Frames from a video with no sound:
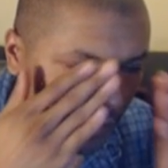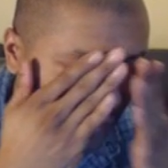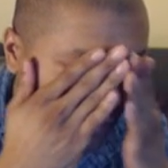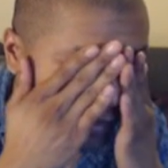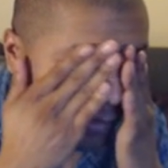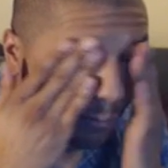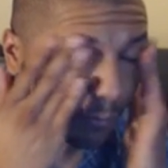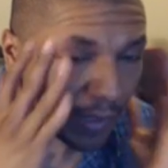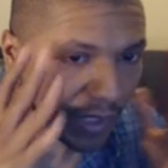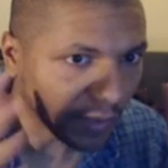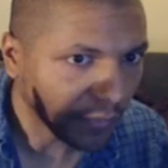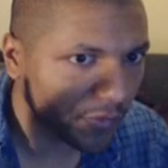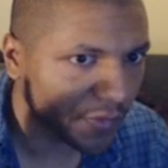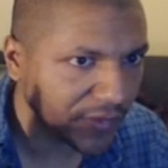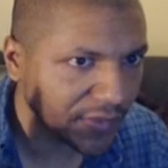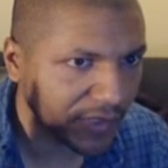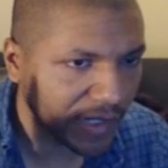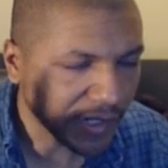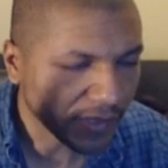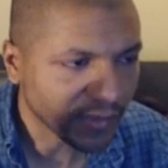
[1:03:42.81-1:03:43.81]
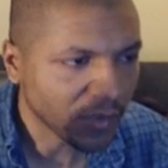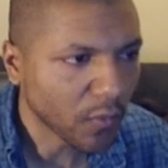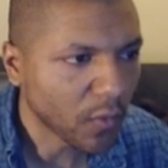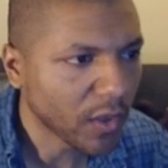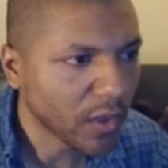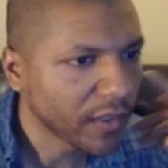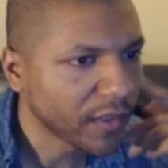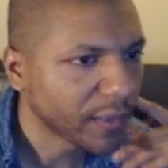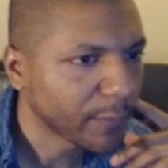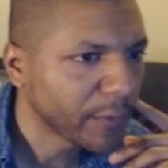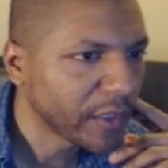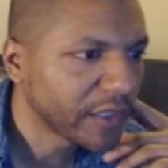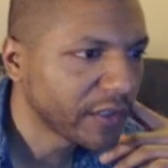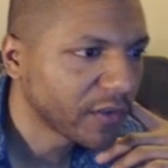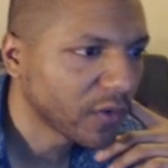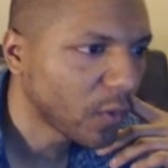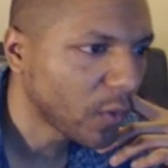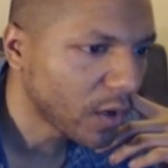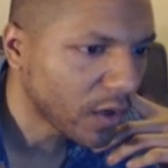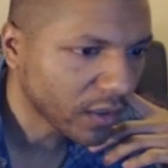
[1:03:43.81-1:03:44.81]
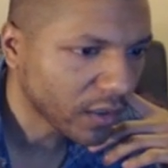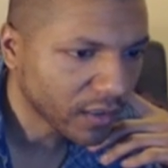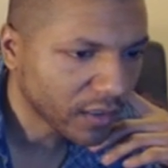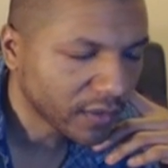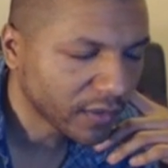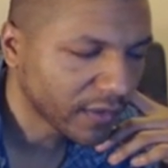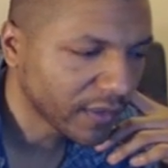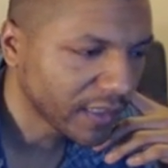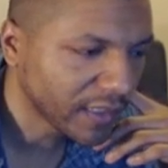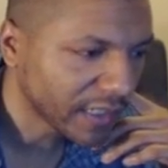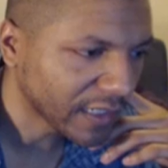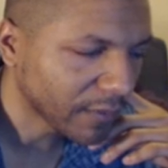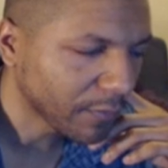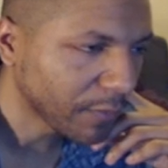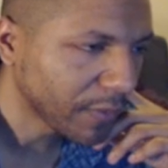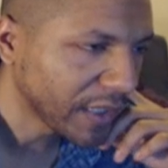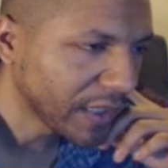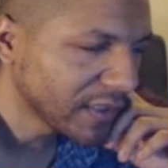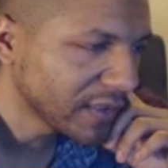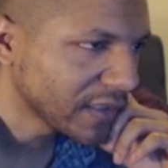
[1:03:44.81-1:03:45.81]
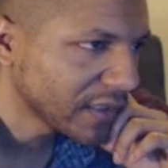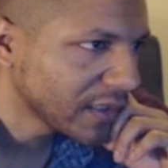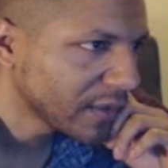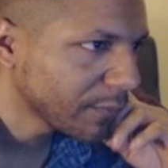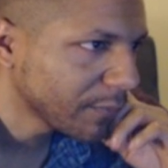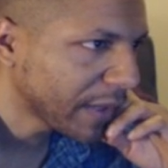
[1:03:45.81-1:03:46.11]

about the size I want the player to walk on and then I can paint in a